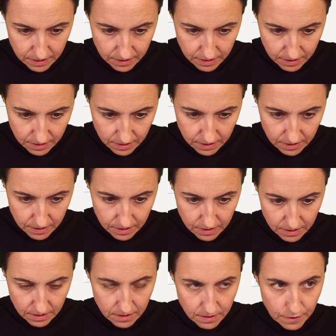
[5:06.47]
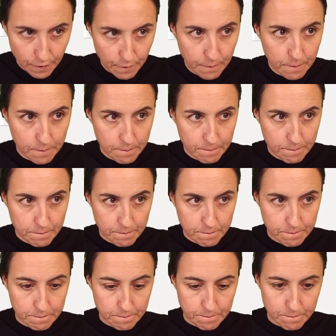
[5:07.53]

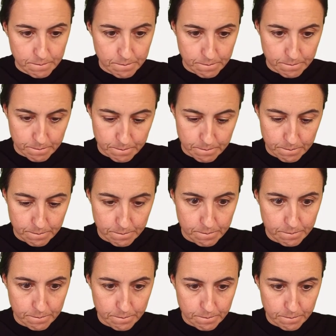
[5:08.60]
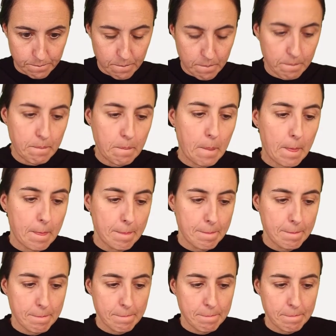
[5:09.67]

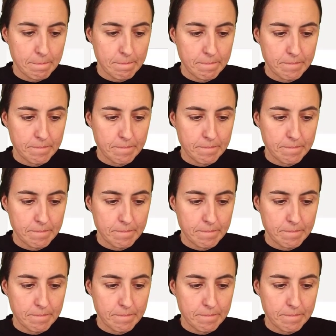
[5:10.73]
(no one is talking)